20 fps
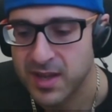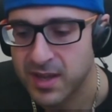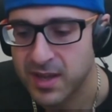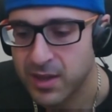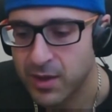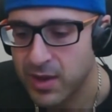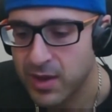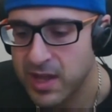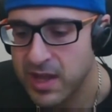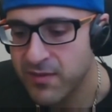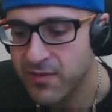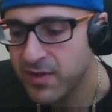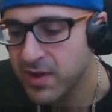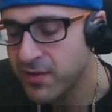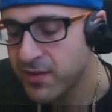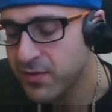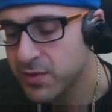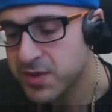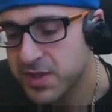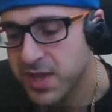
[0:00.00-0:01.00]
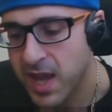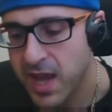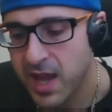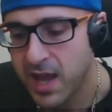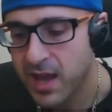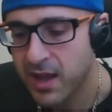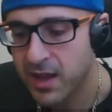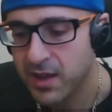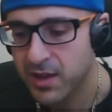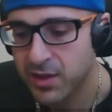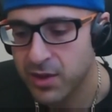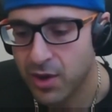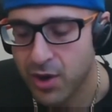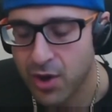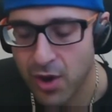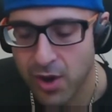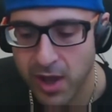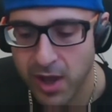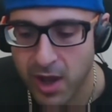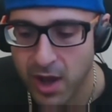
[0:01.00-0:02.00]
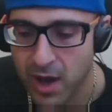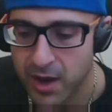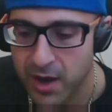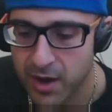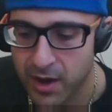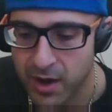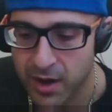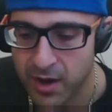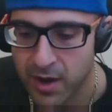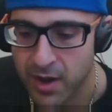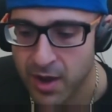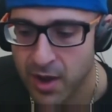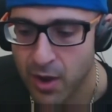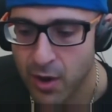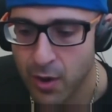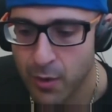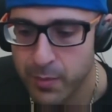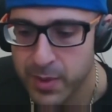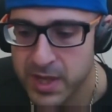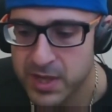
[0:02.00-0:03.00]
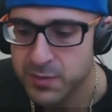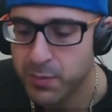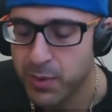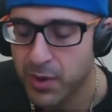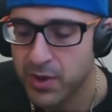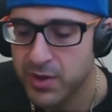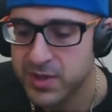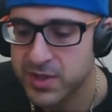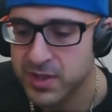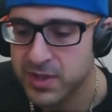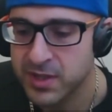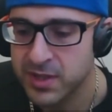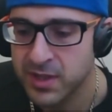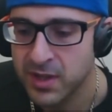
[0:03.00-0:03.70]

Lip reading: even if you take your cookie cutter obese person,